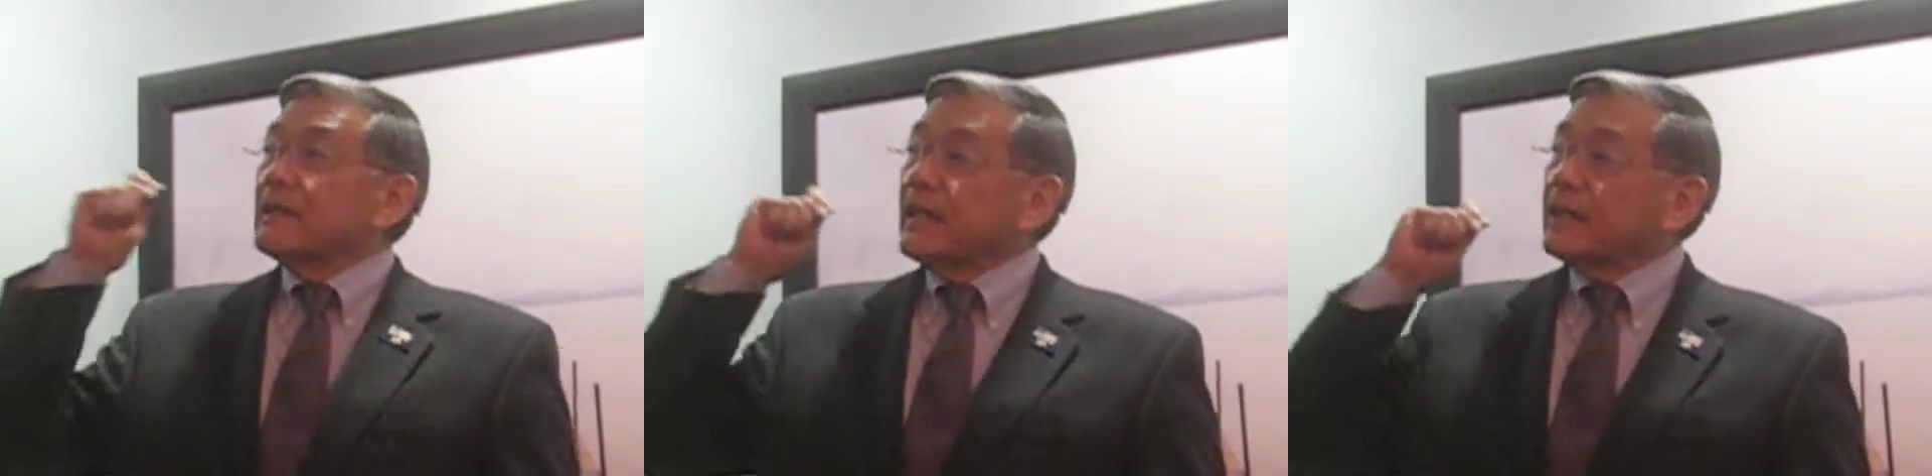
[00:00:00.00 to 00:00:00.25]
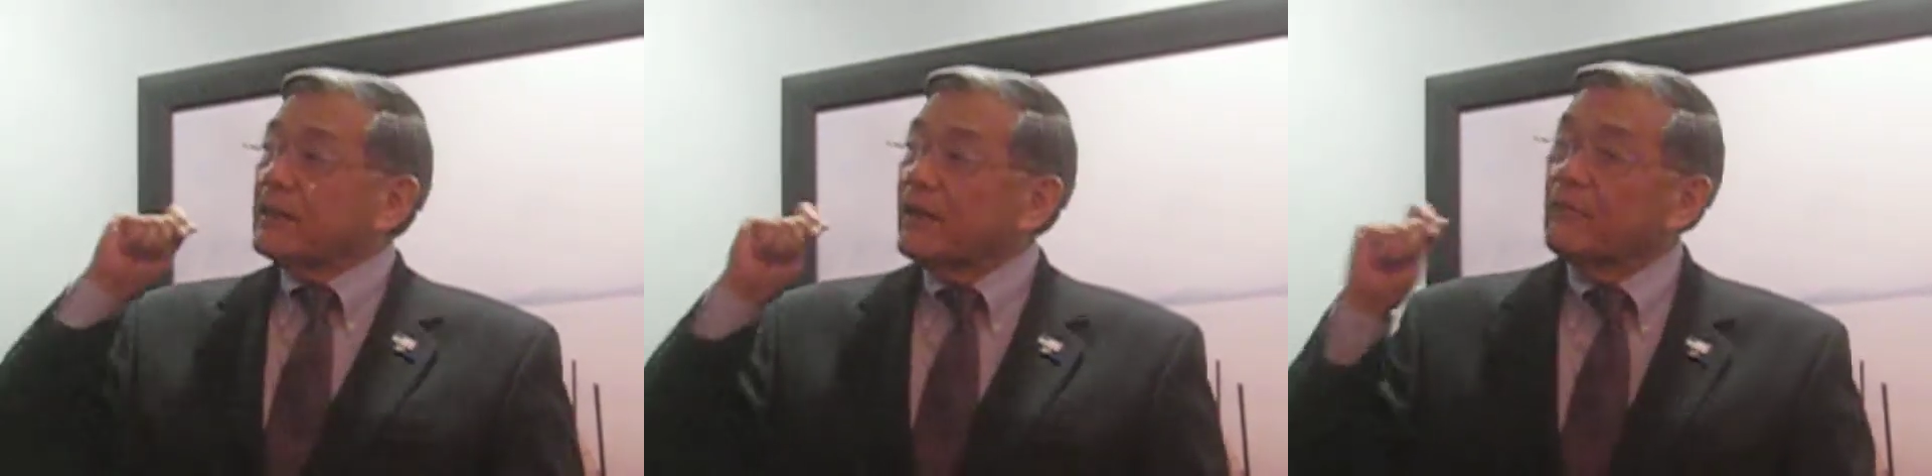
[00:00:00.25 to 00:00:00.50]

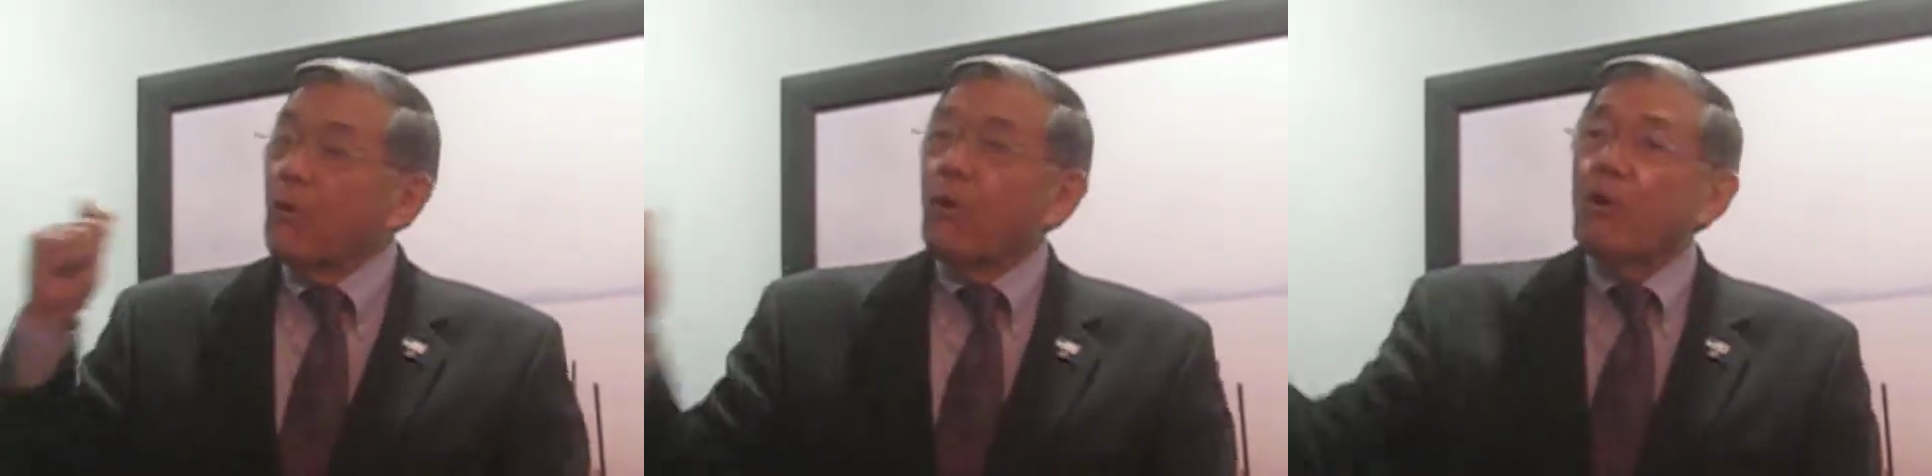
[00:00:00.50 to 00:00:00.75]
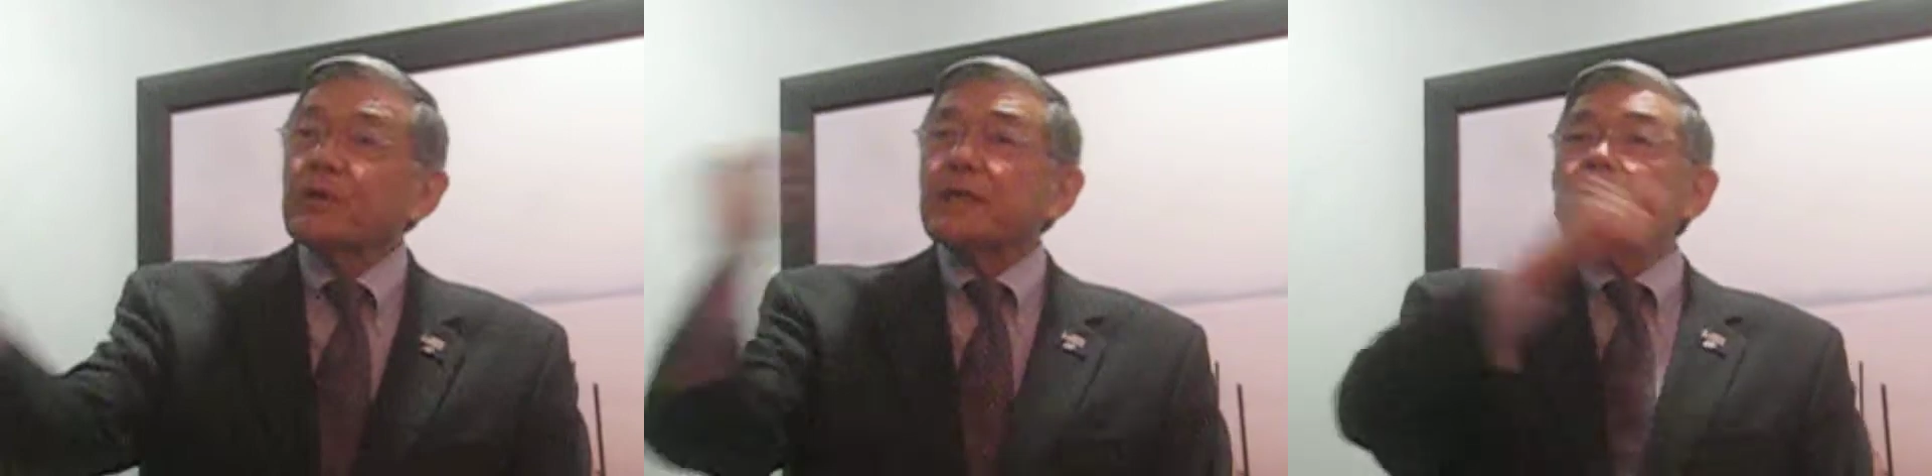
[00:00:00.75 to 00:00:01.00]
that they've
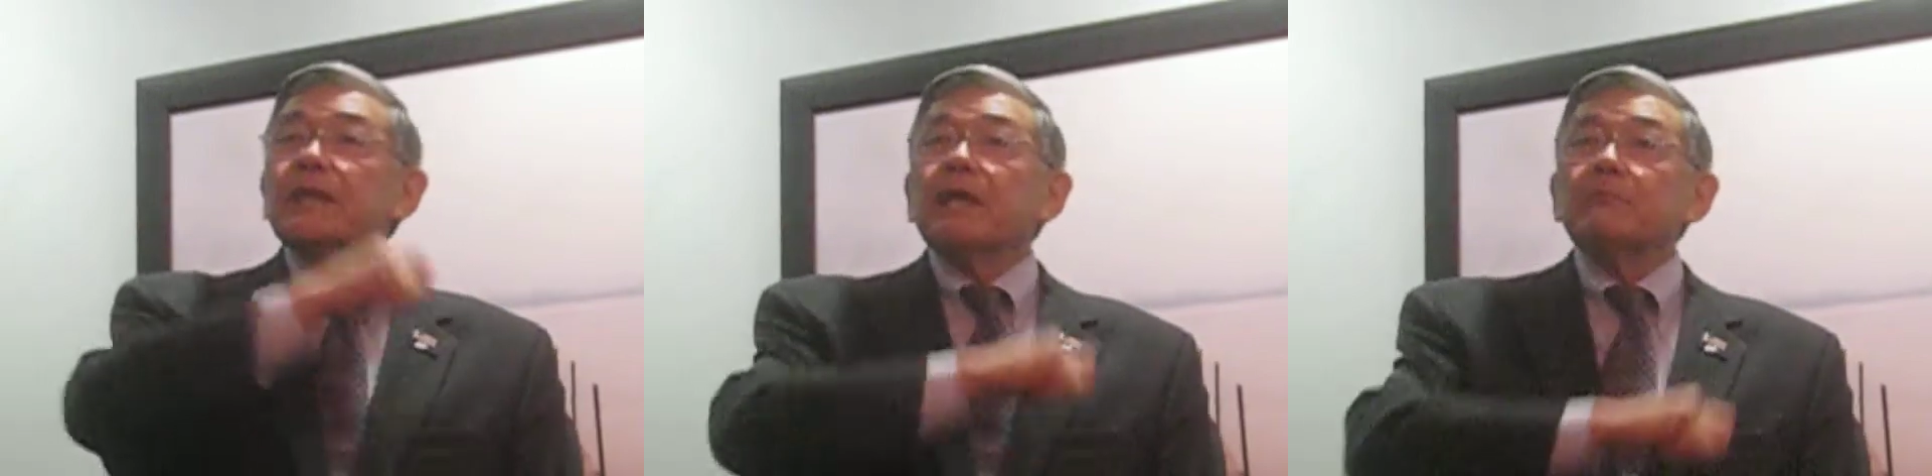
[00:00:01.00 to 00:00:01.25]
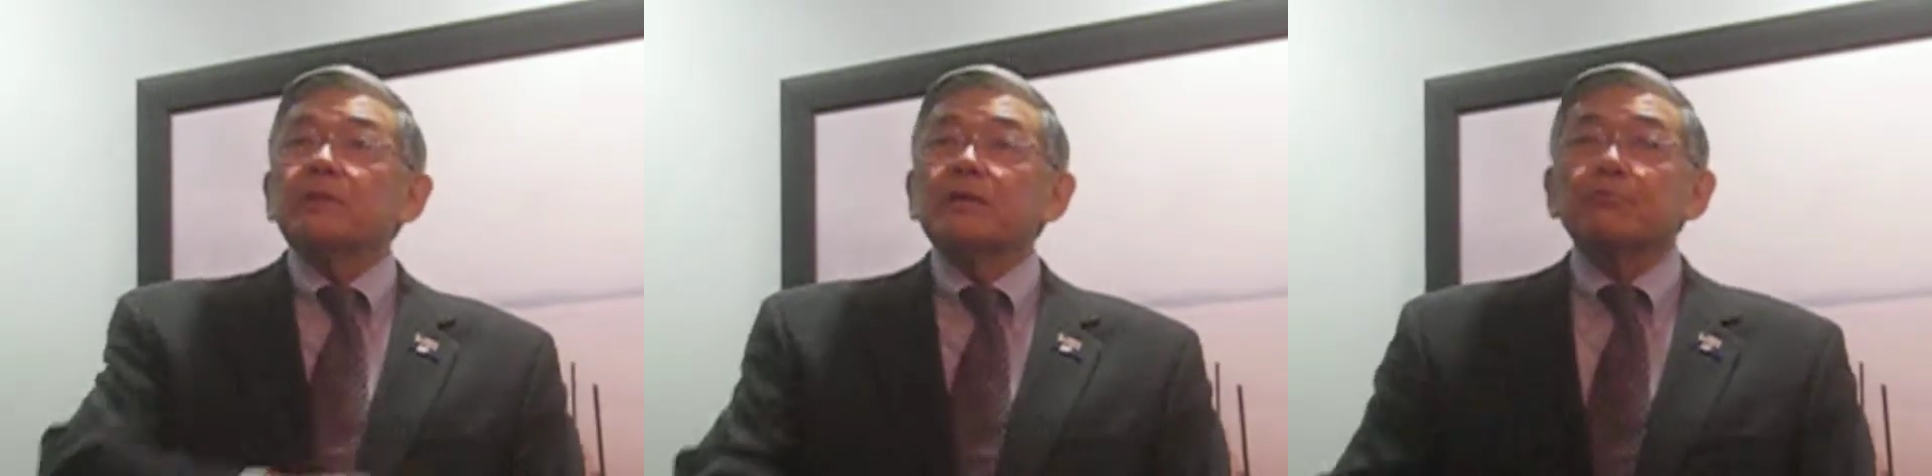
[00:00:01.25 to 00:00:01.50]
already
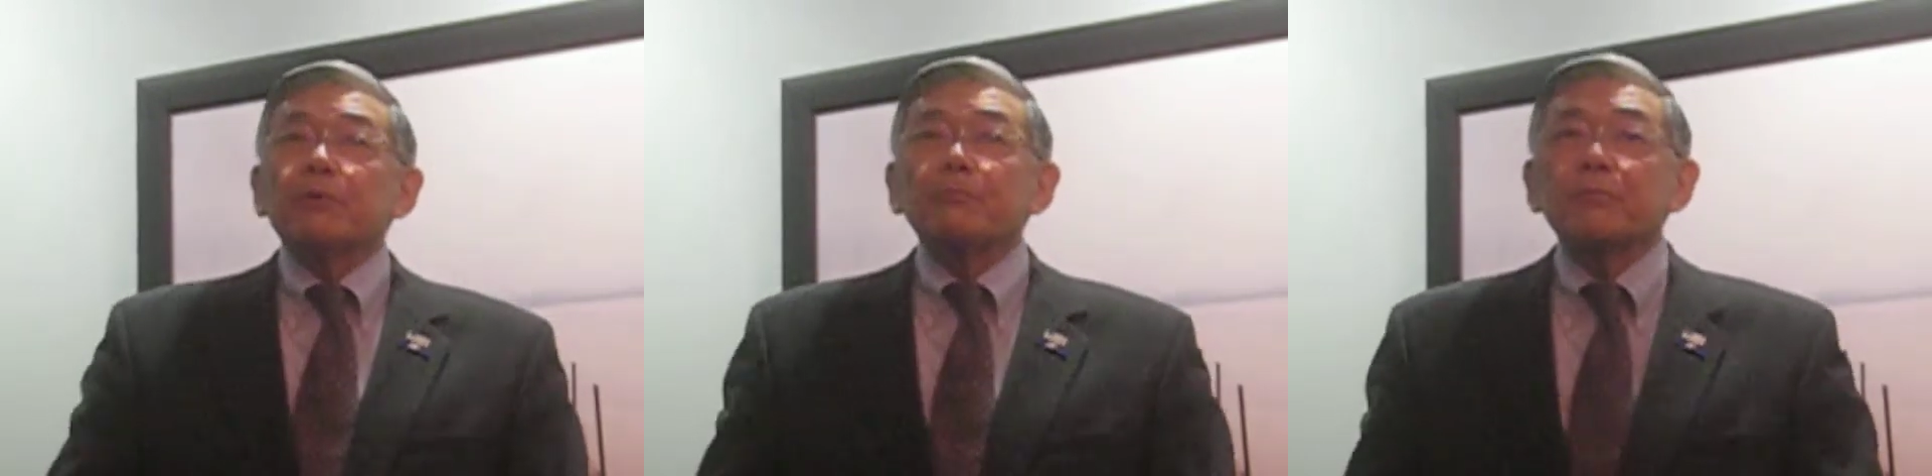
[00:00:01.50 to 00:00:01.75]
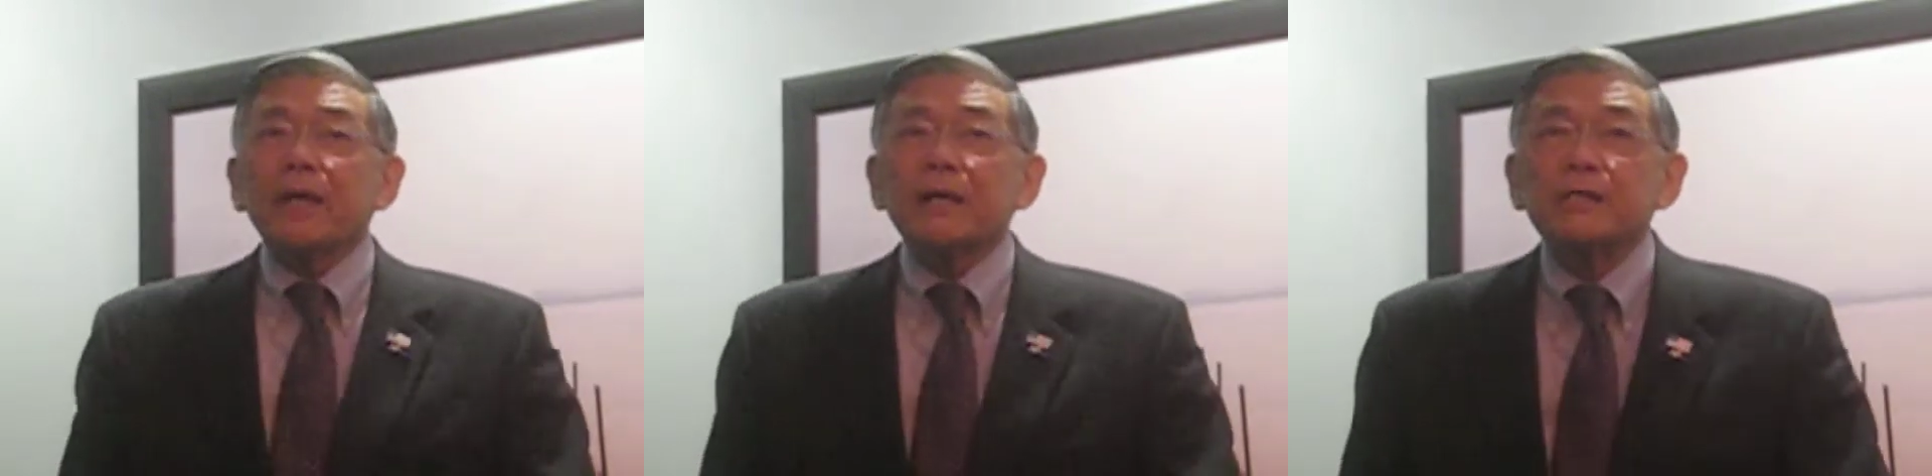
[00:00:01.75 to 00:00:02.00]
named his
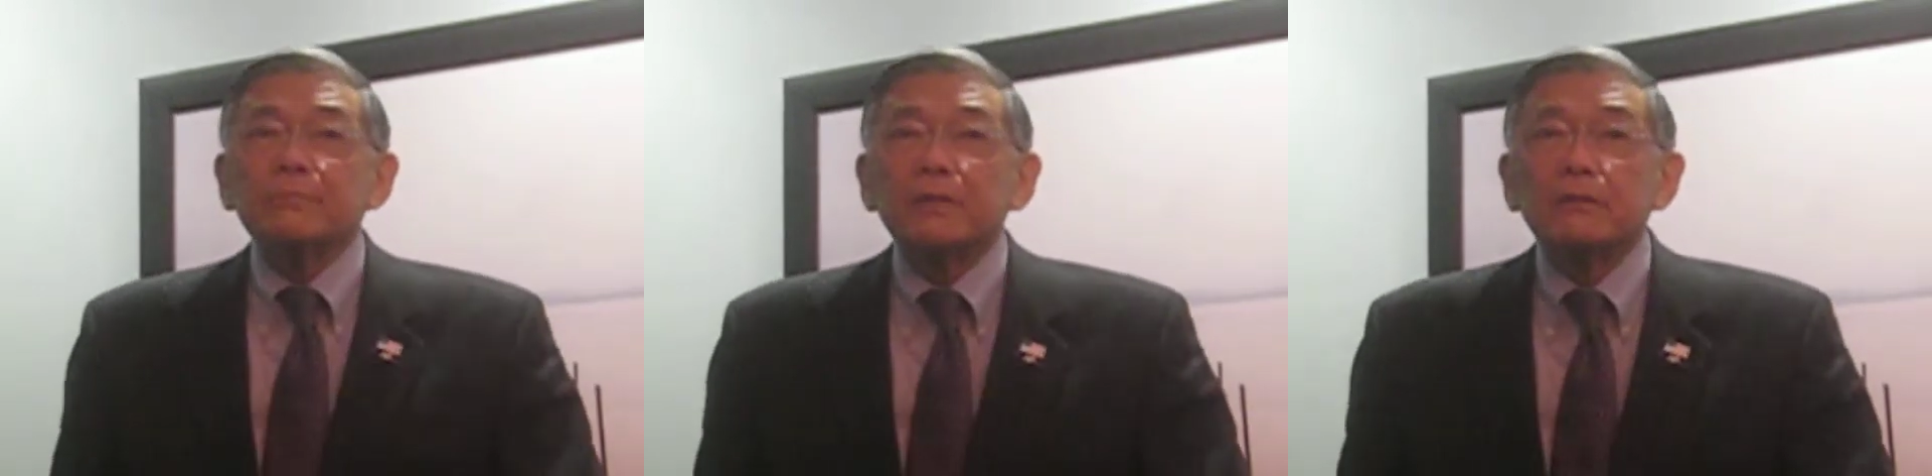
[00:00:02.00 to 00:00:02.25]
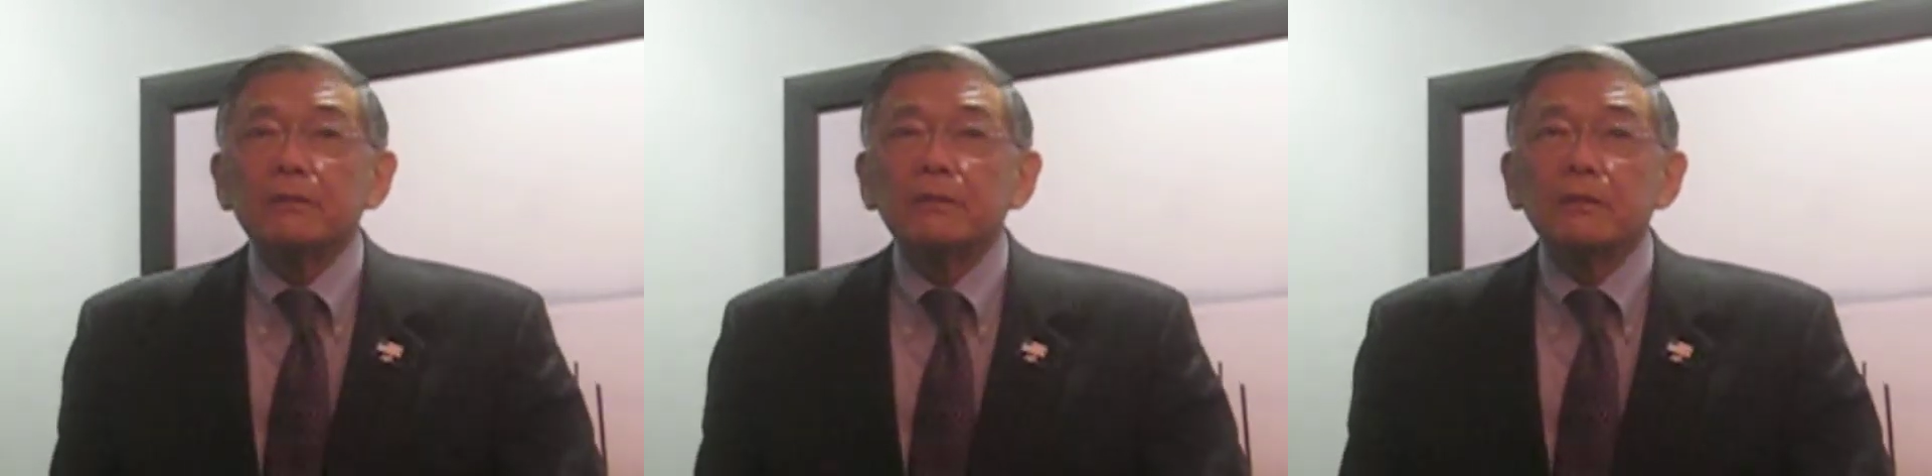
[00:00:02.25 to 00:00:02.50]
replacement.